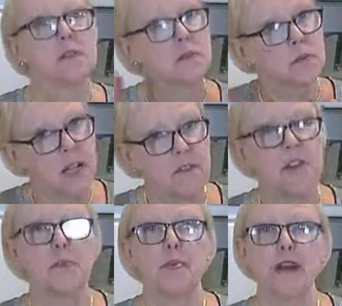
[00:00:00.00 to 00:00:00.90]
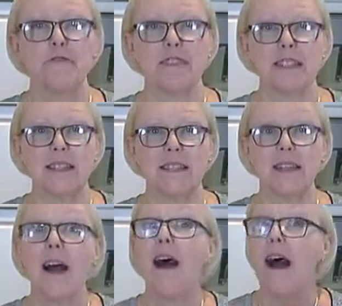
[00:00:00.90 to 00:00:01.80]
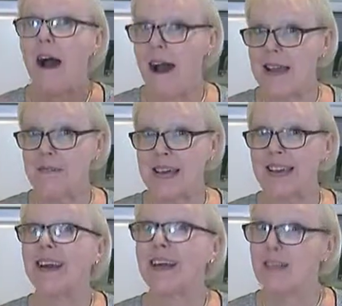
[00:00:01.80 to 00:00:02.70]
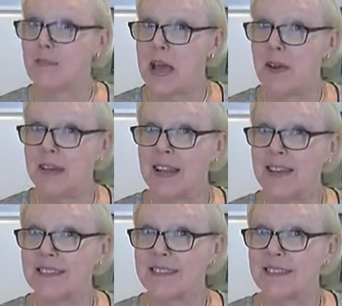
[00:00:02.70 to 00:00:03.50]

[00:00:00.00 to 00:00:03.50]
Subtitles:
whatever your preference is. I make the marinade.